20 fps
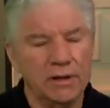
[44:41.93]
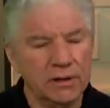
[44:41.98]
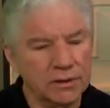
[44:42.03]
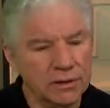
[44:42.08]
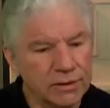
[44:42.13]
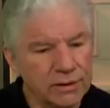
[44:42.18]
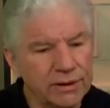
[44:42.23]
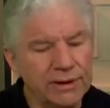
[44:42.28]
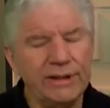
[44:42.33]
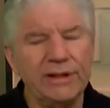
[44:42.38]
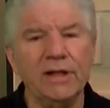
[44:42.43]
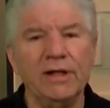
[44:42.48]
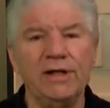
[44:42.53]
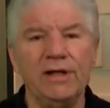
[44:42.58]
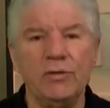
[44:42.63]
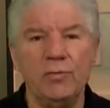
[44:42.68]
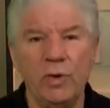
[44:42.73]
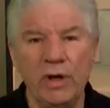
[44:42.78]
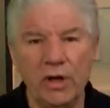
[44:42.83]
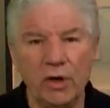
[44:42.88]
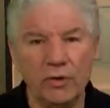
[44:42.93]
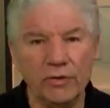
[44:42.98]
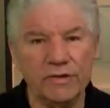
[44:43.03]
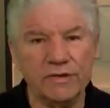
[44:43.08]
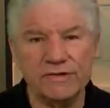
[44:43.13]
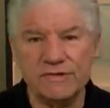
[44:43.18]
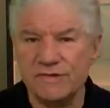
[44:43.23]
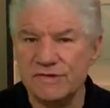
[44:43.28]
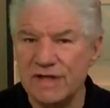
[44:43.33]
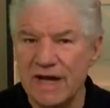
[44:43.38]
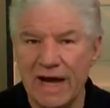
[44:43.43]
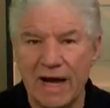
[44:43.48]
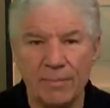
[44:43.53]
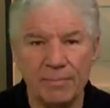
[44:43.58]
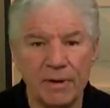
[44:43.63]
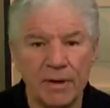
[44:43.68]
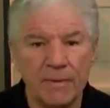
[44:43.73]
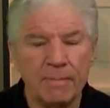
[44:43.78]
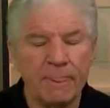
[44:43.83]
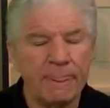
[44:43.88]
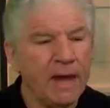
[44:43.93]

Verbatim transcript: Little did we know the snap.